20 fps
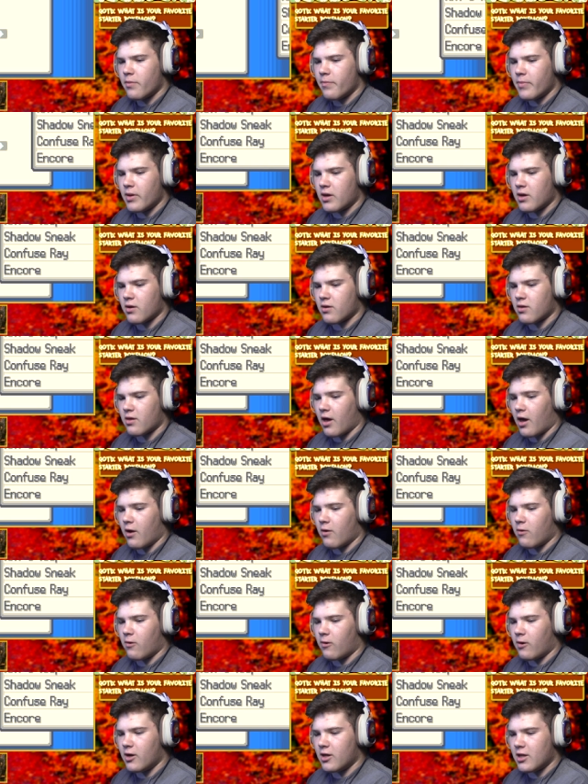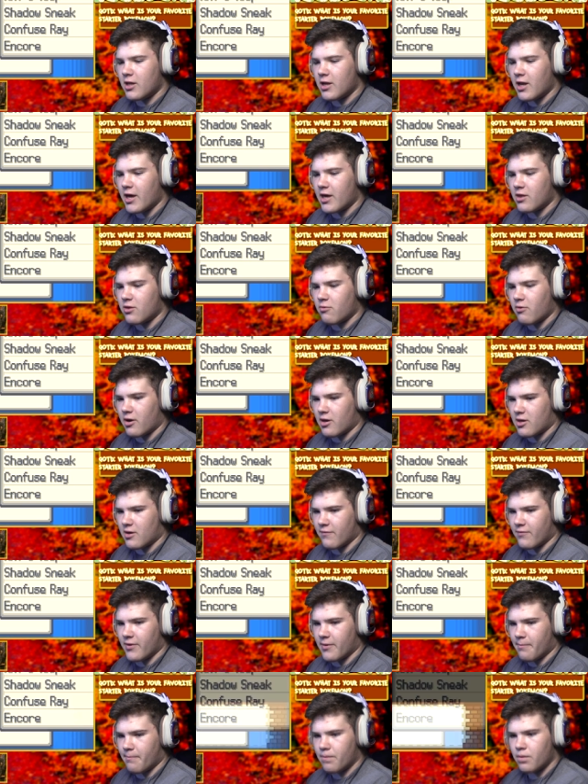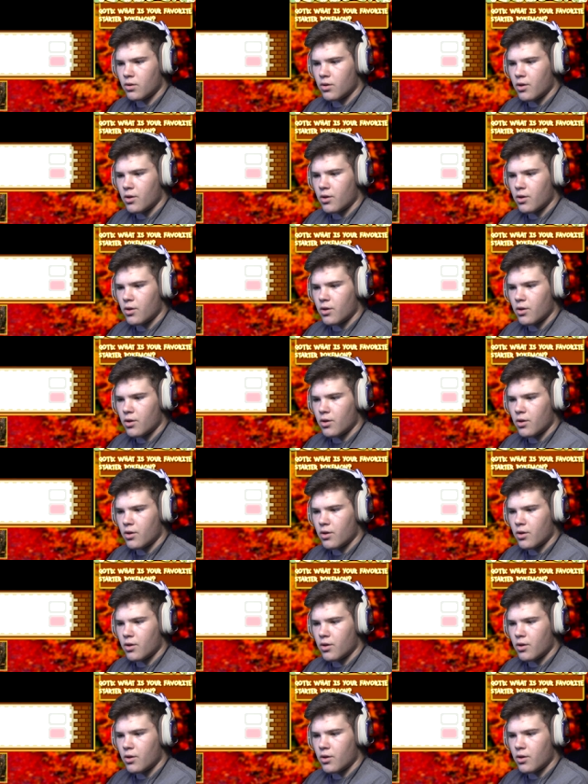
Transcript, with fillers: because I really like the rest of them.